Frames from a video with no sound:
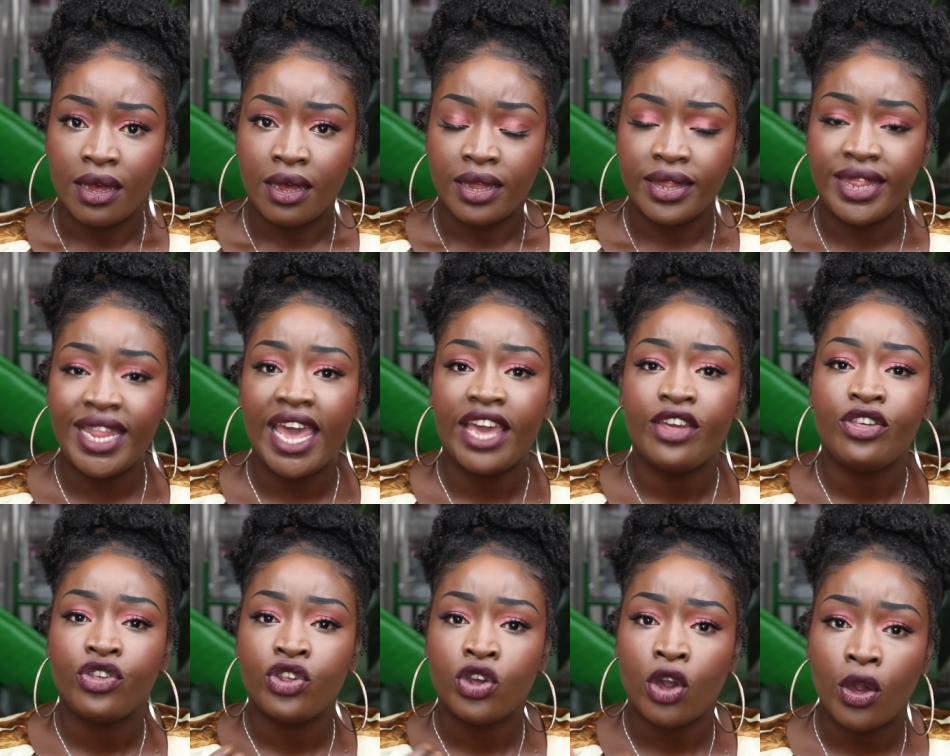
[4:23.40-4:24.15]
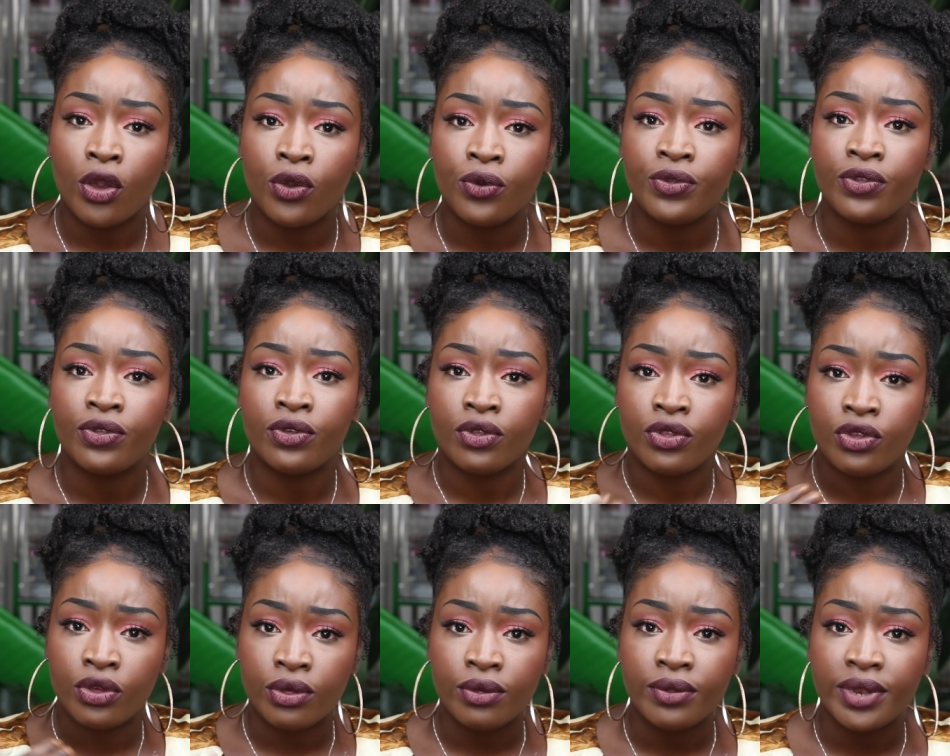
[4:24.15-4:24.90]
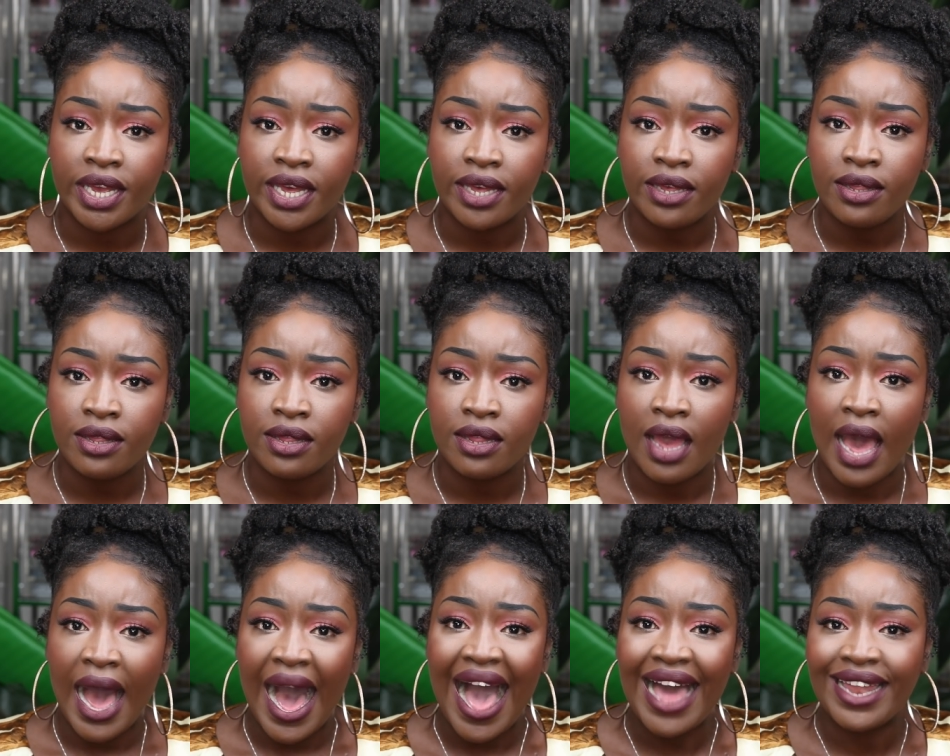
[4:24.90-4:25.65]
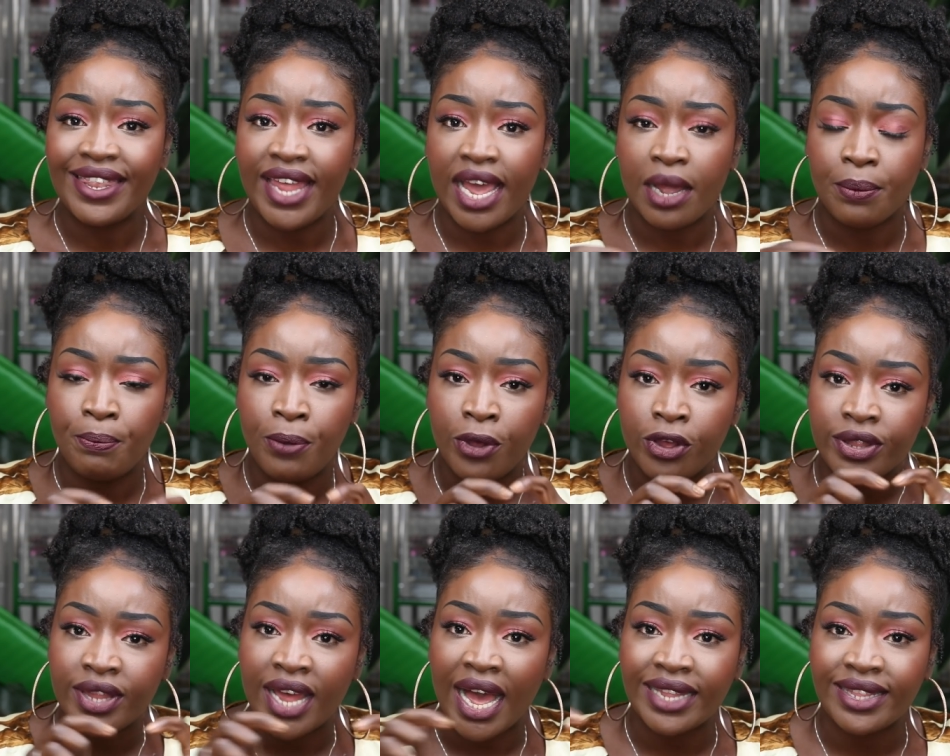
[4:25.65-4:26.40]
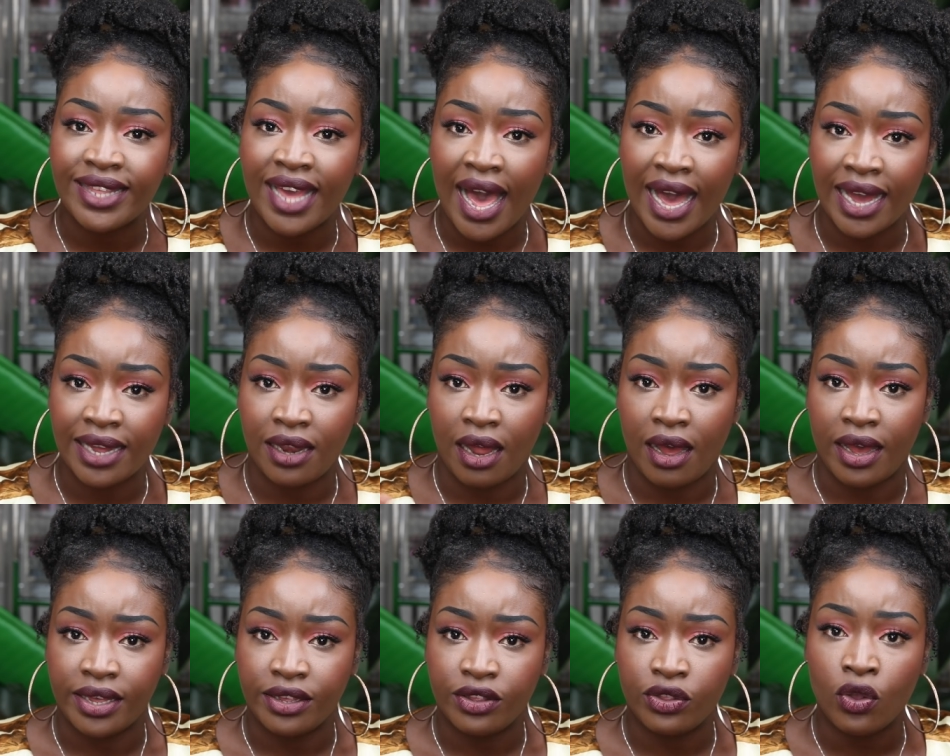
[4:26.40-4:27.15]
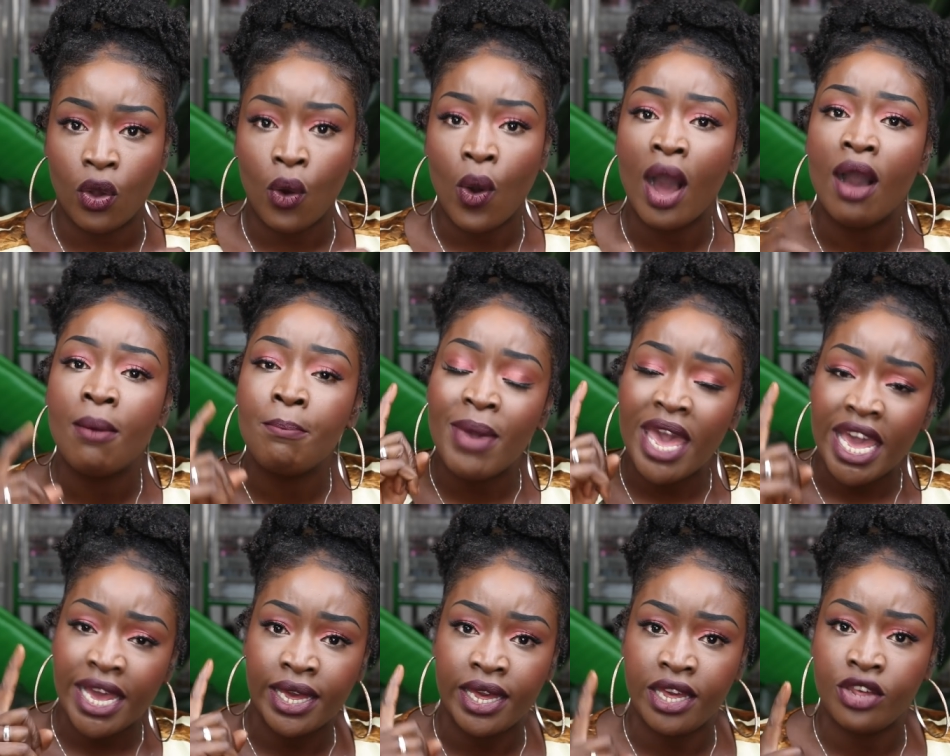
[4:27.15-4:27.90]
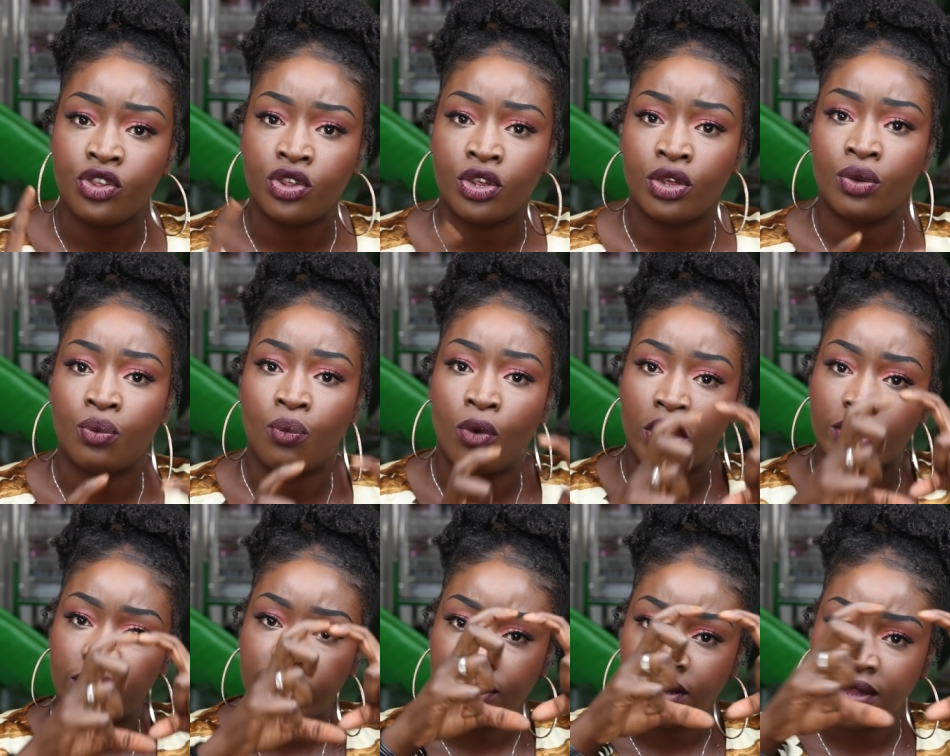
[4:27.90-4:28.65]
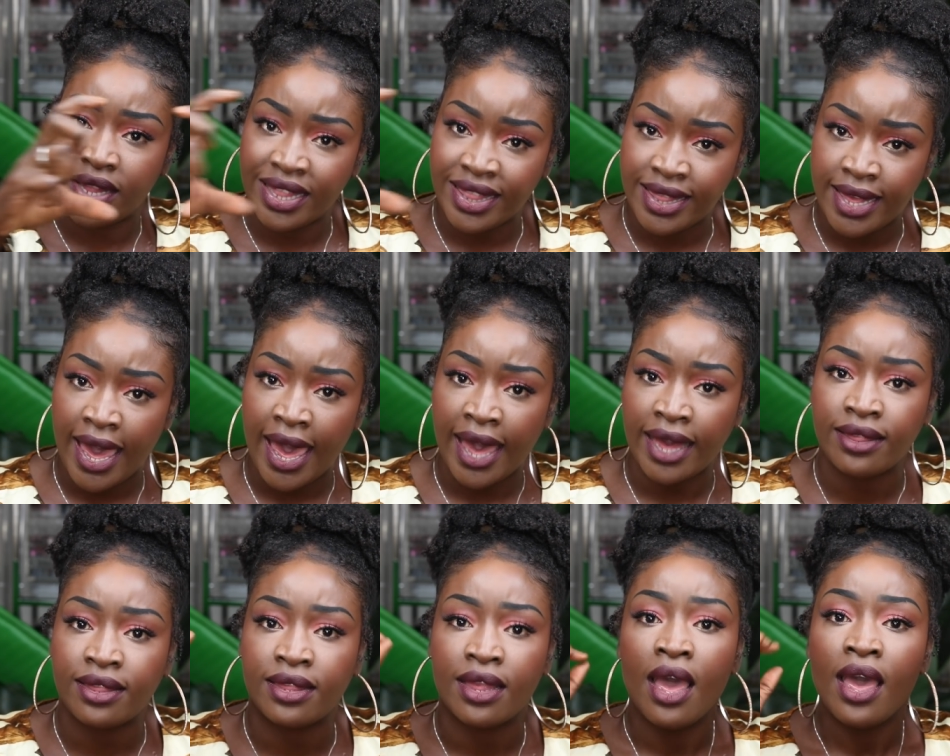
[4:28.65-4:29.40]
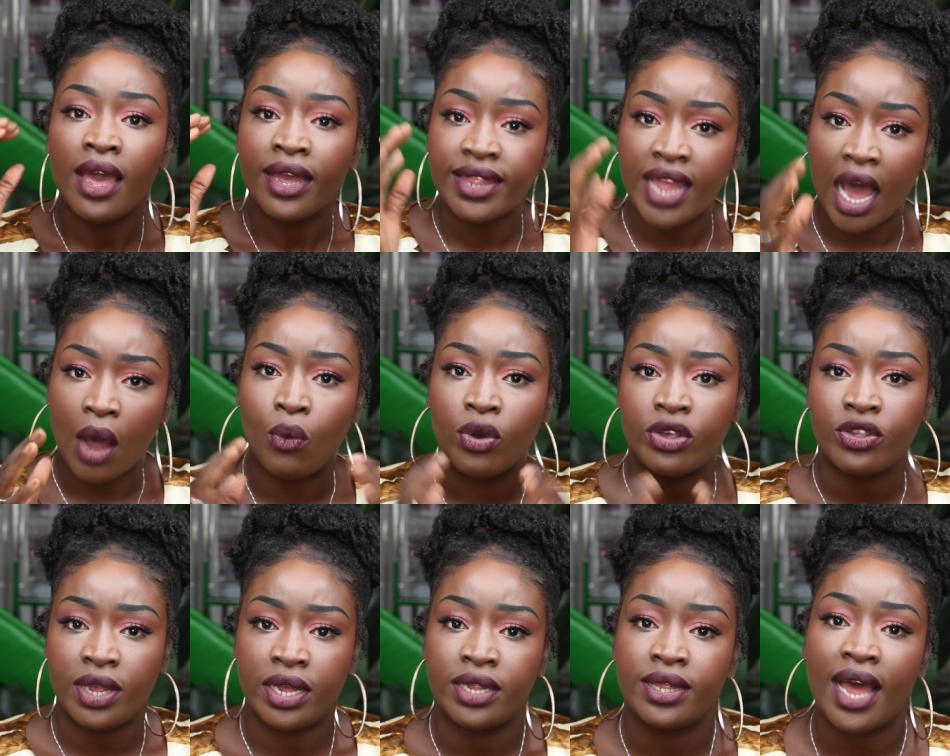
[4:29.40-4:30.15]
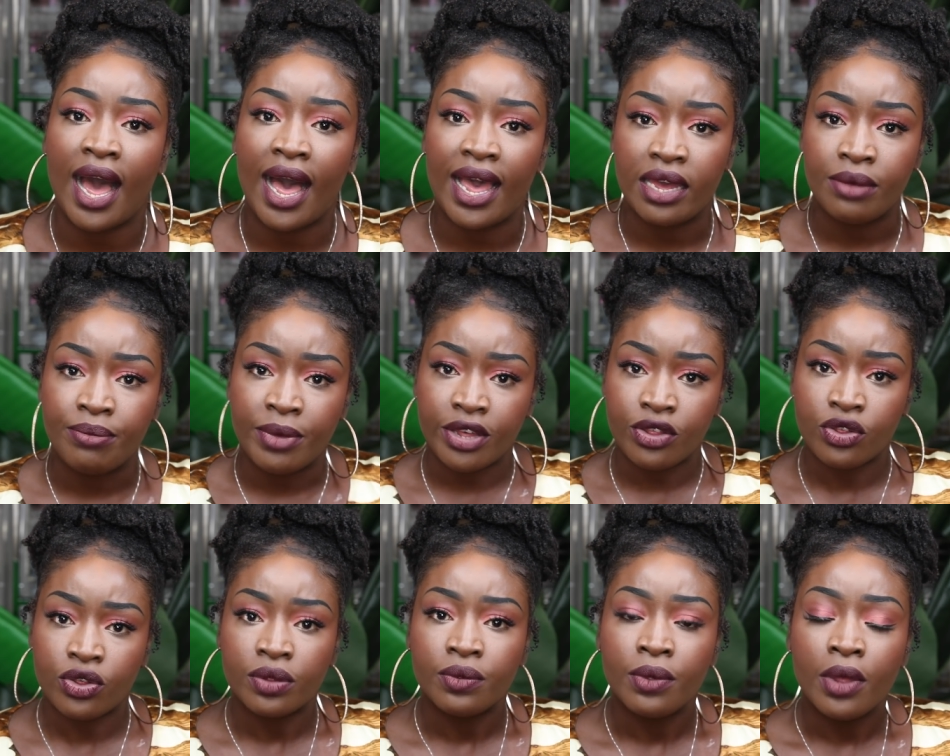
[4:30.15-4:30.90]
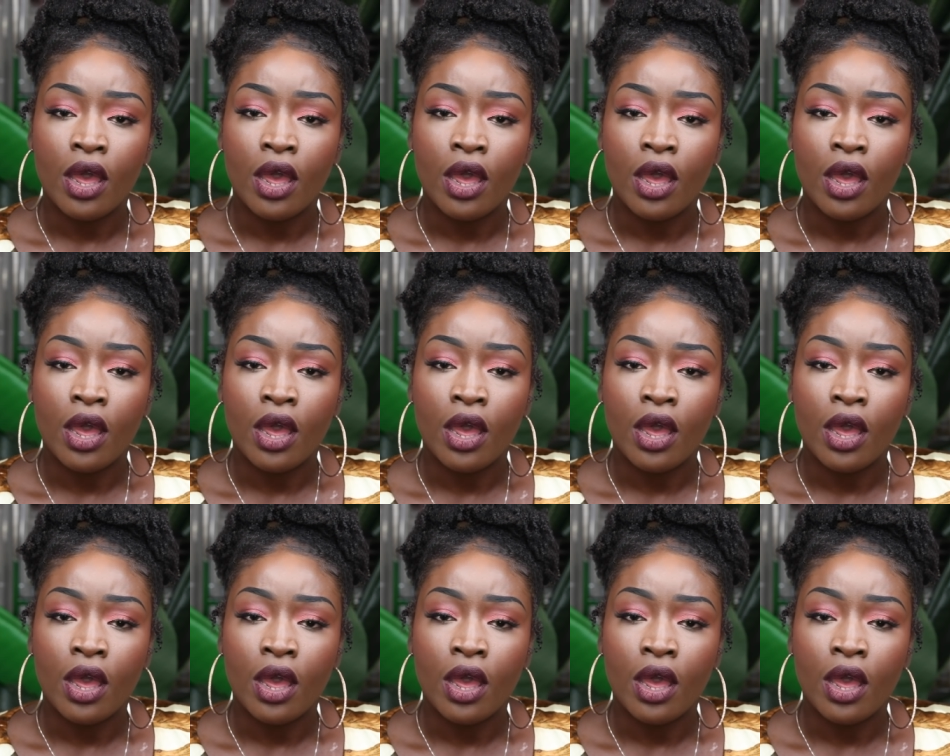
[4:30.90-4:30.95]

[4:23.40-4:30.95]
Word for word: they chose to do this and then put that tagline. So her main issue was the text that was in that image.